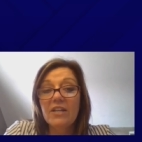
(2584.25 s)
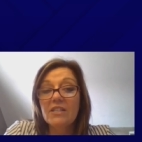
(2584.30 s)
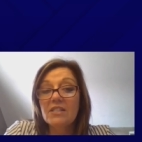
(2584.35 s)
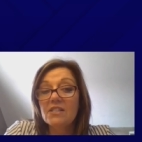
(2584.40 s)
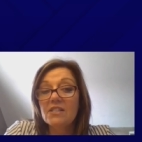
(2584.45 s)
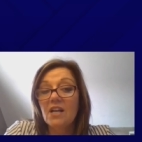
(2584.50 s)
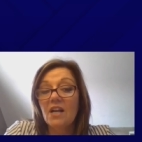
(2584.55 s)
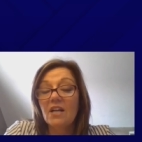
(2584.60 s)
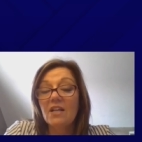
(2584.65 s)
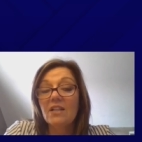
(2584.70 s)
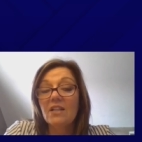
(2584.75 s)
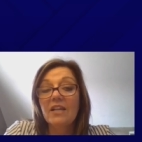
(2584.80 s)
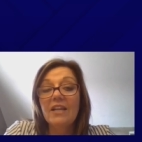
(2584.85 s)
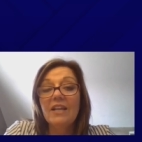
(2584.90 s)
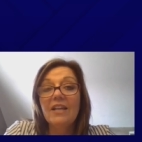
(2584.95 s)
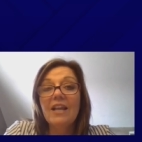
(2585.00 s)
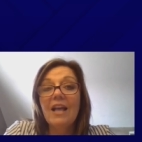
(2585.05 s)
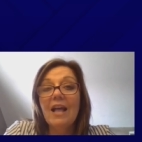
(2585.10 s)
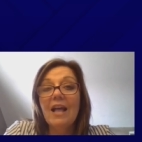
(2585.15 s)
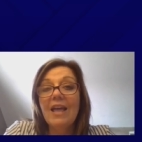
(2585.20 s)
It's not
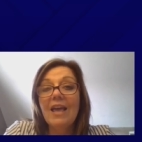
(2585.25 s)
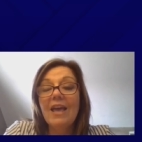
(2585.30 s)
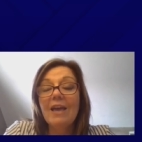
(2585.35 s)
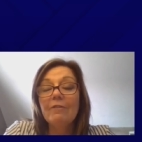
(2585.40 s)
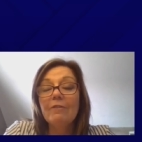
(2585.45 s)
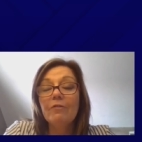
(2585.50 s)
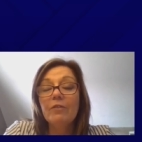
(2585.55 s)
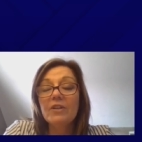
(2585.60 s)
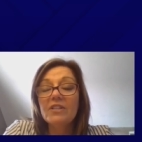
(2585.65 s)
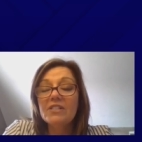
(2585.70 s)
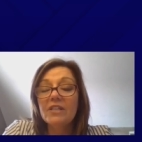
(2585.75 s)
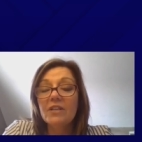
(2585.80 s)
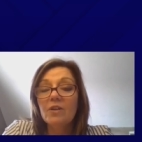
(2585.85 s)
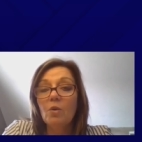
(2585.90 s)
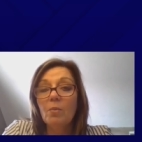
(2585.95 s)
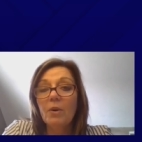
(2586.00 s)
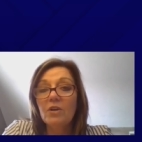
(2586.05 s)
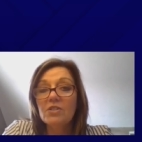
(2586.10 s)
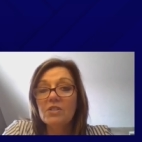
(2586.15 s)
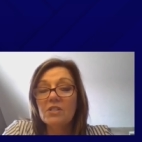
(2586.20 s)
clean. Every single
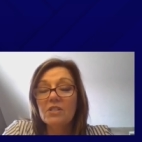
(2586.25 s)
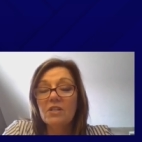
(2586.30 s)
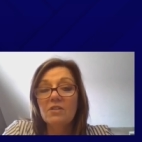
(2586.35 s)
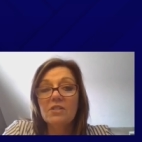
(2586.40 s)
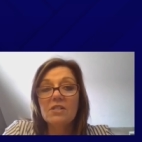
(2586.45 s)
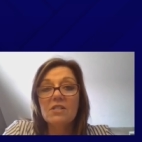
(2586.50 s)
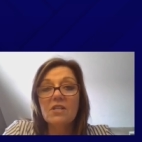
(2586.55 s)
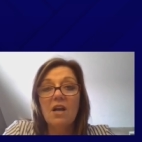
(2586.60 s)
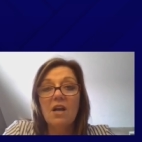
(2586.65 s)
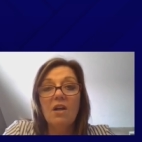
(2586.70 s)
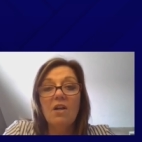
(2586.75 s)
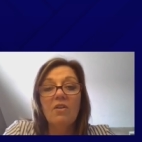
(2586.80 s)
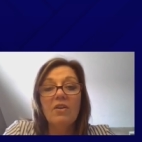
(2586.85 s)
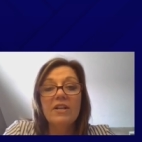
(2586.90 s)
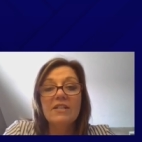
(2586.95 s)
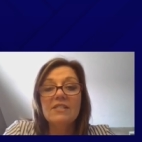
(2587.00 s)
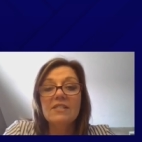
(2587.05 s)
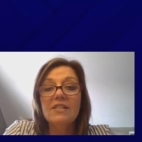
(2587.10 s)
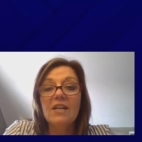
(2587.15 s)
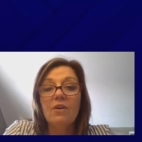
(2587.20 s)
person on this call
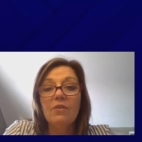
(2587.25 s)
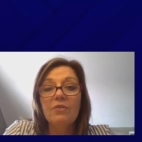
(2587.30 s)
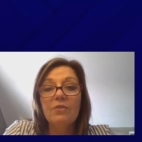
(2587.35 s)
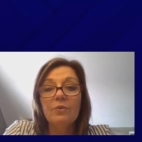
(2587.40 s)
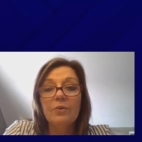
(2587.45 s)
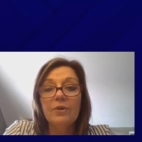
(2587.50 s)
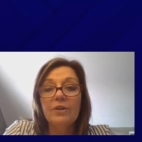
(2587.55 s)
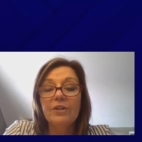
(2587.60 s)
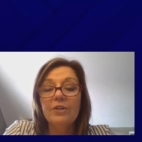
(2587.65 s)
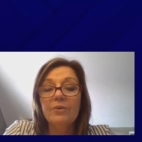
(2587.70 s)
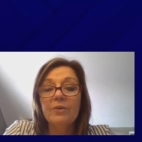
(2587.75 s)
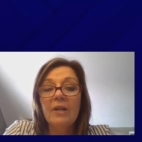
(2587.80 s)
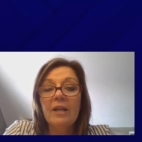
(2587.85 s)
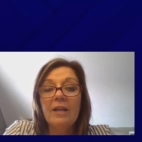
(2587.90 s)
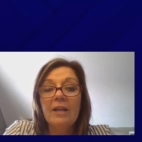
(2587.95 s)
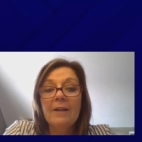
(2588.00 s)
has gone through